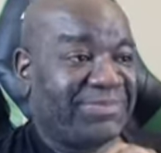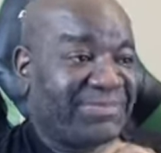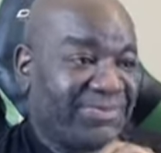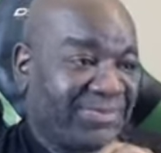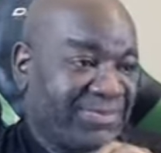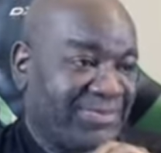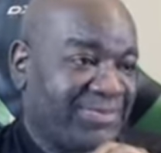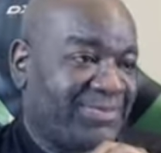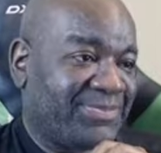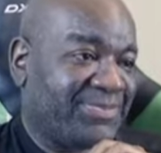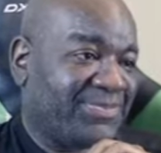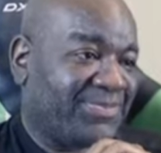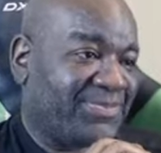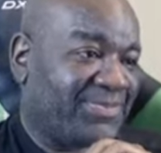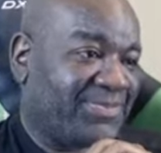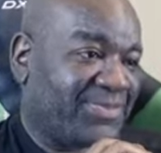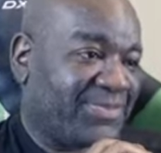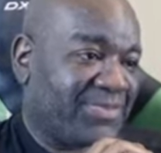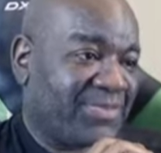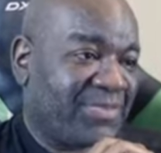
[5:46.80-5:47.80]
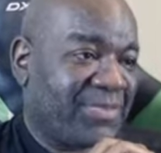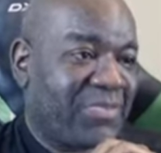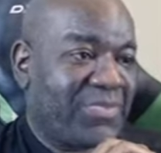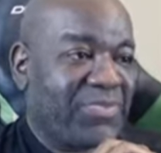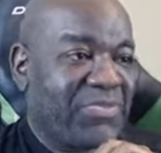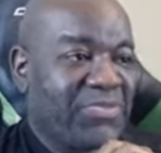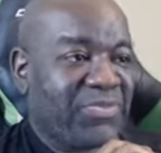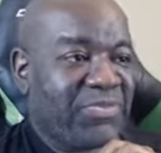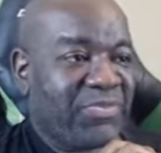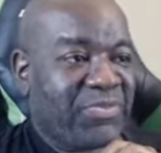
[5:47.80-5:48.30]

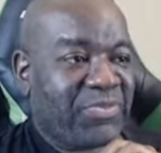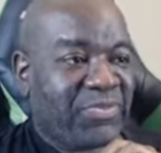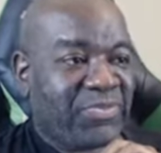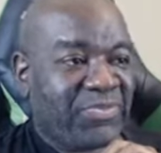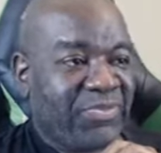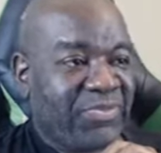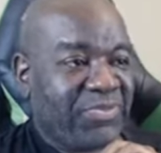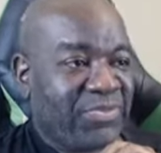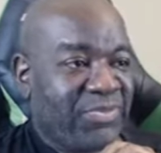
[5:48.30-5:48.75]
Nobody speaks.